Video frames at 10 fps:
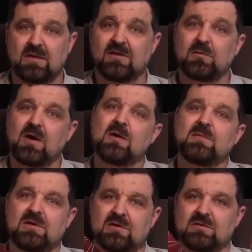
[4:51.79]
that's why
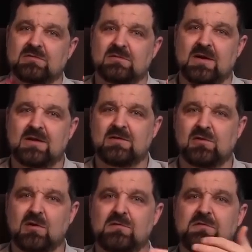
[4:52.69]
I'm here, right?
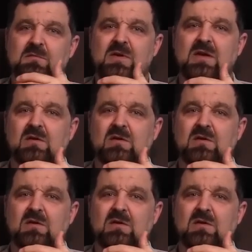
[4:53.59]
You learn from me.